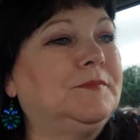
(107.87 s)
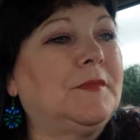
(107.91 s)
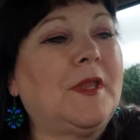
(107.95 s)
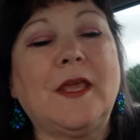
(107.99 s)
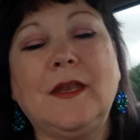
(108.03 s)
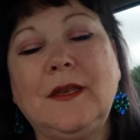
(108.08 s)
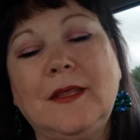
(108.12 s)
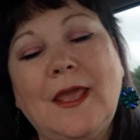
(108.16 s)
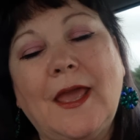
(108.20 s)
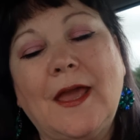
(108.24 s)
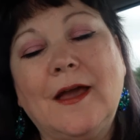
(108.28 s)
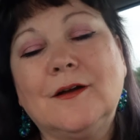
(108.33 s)

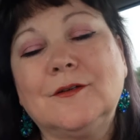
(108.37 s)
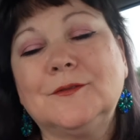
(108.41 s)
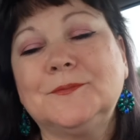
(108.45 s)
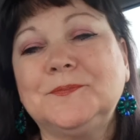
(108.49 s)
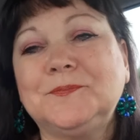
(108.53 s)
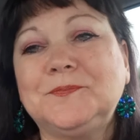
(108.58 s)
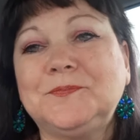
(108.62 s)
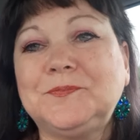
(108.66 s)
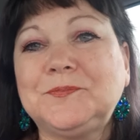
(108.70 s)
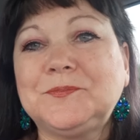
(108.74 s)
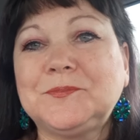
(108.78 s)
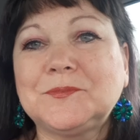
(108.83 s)
Anyhow,
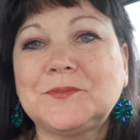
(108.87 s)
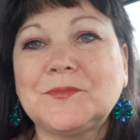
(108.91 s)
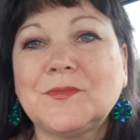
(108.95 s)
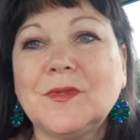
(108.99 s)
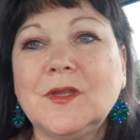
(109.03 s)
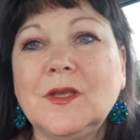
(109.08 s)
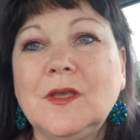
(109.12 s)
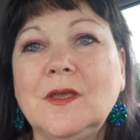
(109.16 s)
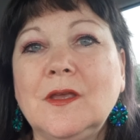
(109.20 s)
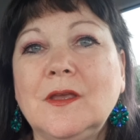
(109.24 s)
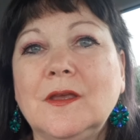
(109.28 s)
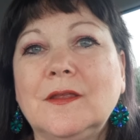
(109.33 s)

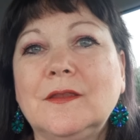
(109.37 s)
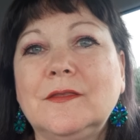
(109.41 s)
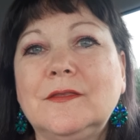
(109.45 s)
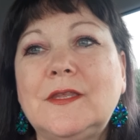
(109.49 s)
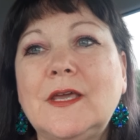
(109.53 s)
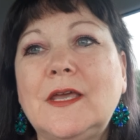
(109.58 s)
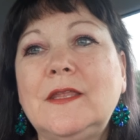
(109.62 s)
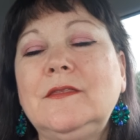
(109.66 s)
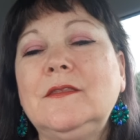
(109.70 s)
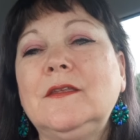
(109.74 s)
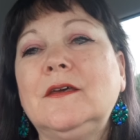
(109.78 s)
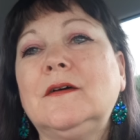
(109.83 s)

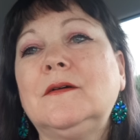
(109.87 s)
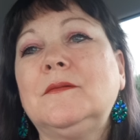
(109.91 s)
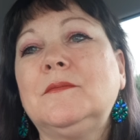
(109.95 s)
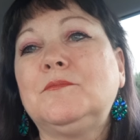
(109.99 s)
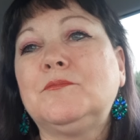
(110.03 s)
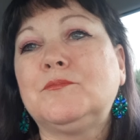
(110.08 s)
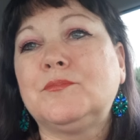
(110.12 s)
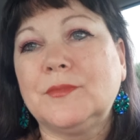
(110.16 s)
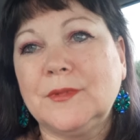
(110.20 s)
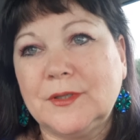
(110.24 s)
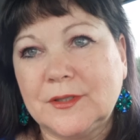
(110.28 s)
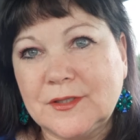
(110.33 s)
then the
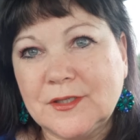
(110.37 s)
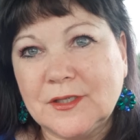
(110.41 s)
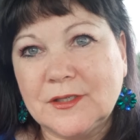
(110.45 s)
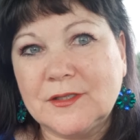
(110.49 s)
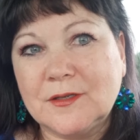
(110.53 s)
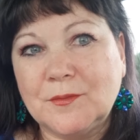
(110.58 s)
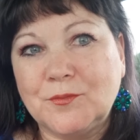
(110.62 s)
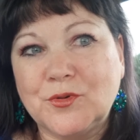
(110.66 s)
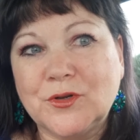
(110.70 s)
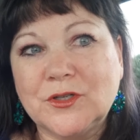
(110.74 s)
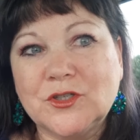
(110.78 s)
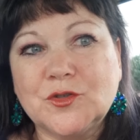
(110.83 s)

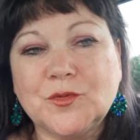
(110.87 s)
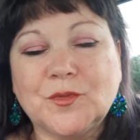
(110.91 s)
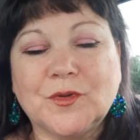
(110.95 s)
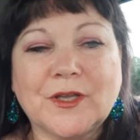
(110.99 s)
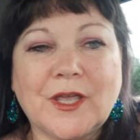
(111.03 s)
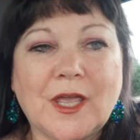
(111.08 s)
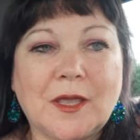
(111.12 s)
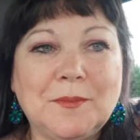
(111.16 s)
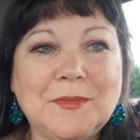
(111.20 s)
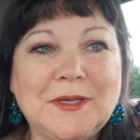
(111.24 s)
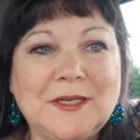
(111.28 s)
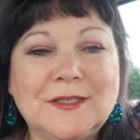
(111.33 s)
assistant principal
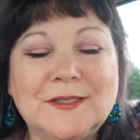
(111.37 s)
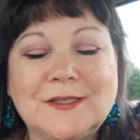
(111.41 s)
came in